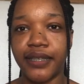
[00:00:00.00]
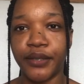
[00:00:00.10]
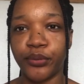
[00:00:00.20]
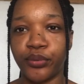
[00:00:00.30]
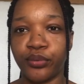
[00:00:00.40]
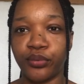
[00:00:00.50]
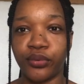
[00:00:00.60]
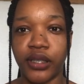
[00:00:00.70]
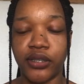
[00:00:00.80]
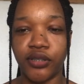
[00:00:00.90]
into
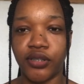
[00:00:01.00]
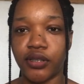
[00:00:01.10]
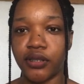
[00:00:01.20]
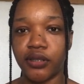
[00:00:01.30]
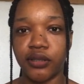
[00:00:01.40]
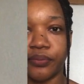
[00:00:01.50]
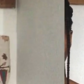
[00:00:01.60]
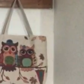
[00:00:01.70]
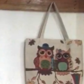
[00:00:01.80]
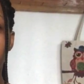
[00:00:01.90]
today's gist.
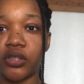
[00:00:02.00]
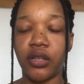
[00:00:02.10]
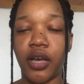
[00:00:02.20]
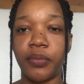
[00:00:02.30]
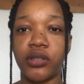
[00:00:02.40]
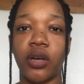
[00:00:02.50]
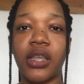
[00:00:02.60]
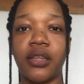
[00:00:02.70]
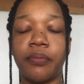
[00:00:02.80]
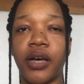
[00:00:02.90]
So majorly I'll be
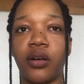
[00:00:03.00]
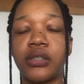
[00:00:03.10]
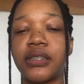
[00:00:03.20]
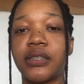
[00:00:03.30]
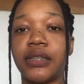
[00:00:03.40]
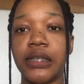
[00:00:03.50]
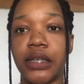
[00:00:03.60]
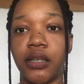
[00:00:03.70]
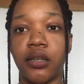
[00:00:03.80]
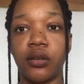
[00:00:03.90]
talking about
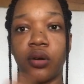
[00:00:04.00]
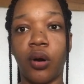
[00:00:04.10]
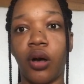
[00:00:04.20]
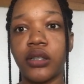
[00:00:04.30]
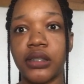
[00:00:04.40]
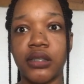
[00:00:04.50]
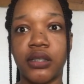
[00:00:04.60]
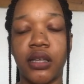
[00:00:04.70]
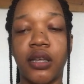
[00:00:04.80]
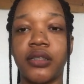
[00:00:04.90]
the cost,
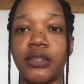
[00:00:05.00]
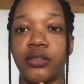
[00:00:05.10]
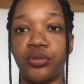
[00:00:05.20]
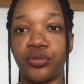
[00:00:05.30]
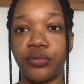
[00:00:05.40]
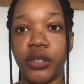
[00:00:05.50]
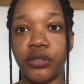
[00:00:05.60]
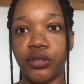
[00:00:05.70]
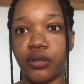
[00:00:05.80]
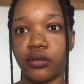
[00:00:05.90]
the
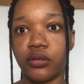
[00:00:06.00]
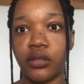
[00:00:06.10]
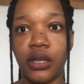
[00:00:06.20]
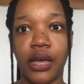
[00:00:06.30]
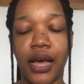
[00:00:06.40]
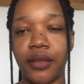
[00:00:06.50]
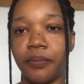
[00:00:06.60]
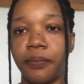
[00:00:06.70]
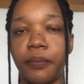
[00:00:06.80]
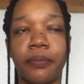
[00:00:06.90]
duration and
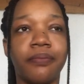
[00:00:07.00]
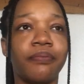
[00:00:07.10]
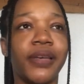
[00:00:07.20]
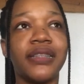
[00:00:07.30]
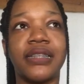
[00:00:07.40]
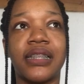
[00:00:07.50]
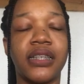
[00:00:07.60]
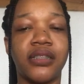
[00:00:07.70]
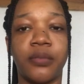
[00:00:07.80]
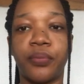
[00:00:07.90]
basically
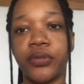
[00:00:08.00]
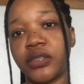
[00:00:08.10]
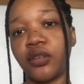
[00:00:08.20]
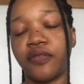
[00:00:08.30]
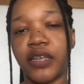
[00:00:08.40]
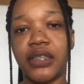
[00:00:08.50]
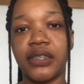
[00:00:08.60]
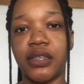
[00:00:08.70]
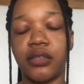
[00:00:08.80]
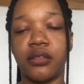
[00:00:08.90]
the process of
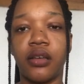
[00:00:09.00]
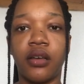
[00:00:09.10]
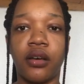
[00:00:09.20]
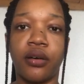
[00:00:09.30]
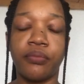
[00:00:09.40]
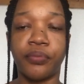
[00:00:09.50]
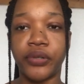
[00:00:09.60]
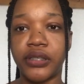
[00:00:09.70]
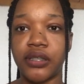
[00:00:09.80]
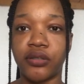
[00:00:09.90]
getting um,
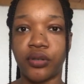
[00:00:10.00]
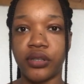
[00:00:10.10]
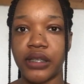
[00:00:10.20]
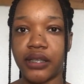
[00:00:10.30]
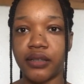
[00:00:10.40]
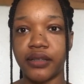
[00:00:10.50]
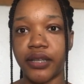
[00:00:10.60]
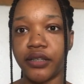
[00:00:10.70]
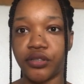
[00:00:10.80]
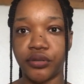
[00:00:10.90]
braces done in
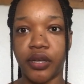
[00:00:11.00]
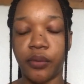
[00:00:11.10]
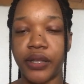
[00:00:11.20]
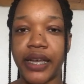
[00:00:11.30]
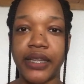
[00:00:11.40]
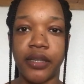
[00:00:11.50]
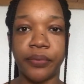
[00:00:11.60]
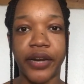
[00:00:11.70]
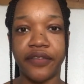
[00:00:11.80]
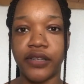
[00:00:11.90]
Nigeria, whether in a
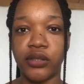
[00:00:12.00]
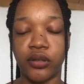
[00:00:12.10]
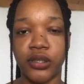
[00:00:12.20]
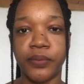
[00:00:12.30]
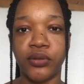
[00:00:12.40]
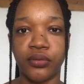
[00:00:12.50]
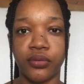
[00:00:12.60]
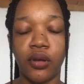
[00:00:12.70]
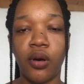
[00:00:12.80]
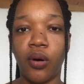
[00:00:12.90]
private
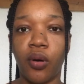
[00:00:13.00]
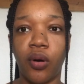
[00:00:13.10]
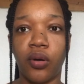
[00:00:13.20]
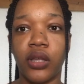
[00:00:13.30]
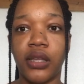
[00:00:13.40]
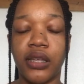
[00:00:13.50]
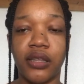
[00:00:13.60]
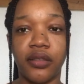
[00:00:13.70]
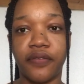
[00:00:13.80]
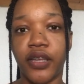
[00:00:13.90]
hospital or in
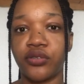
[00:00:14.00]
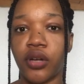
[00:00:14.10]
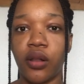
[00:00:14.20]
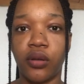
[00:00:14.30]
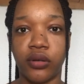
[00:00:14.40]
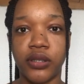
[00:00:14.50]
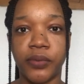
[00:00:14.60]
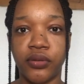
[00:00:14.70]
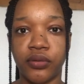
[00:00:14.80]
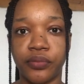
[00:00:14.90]
the federal
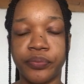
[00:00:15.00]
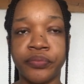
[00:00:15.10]
hospital